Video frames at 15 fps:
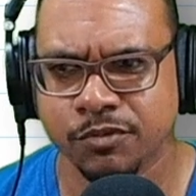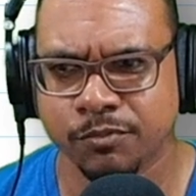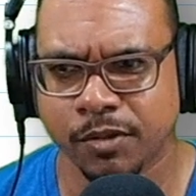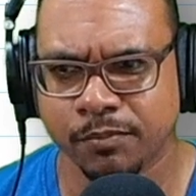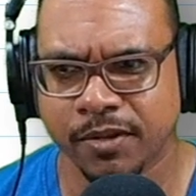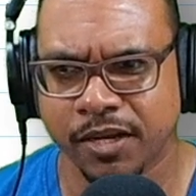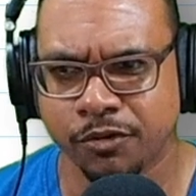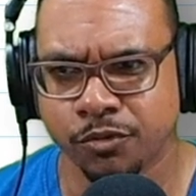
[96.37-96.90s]
we
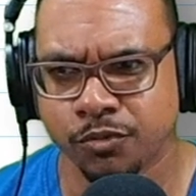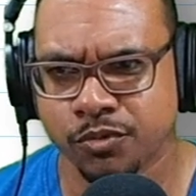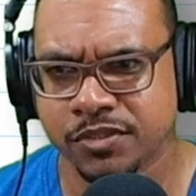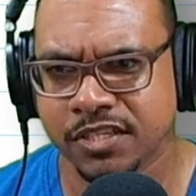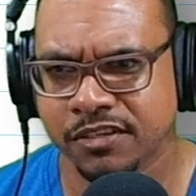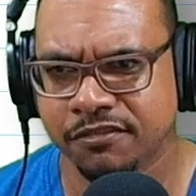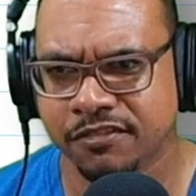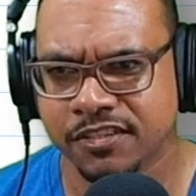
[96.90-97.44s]
multiply
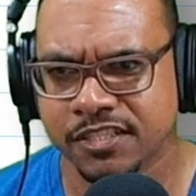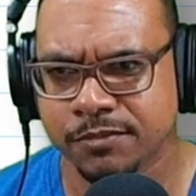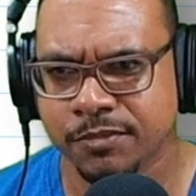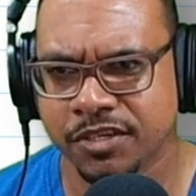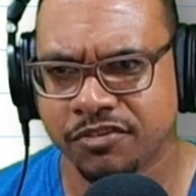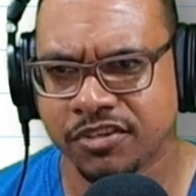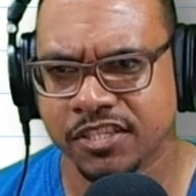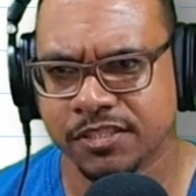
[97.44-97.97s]
rows in the first
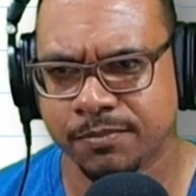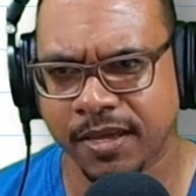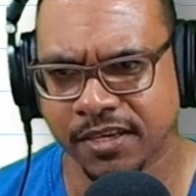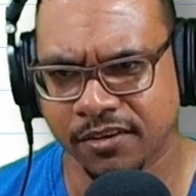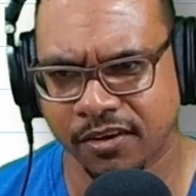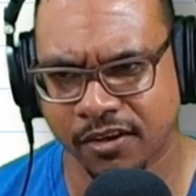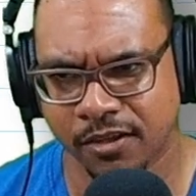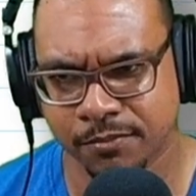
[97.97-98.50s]
matrix by
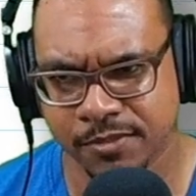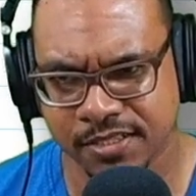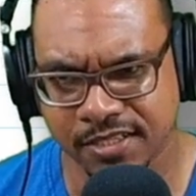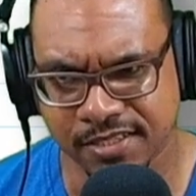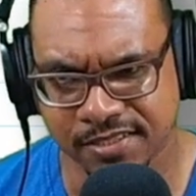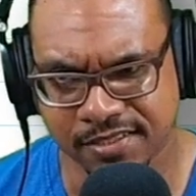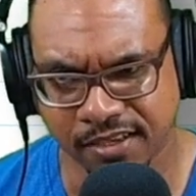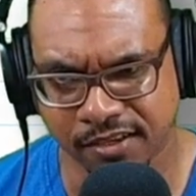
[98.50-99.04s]
columns in
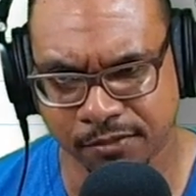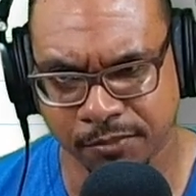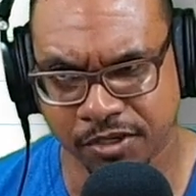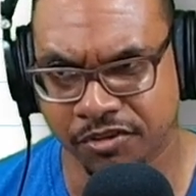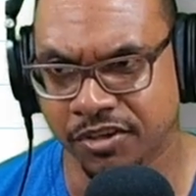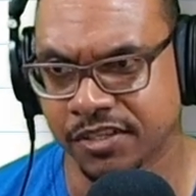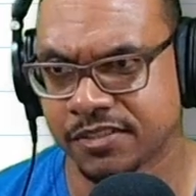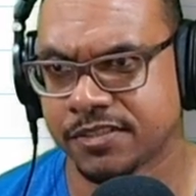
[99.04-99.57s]
the second
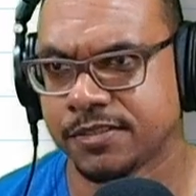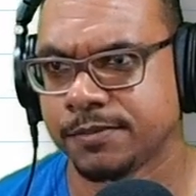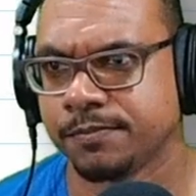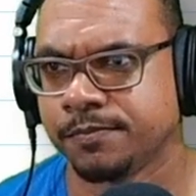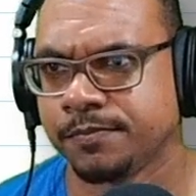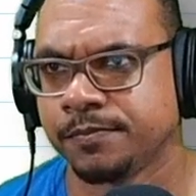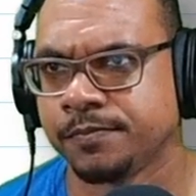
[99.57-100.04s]
matrix.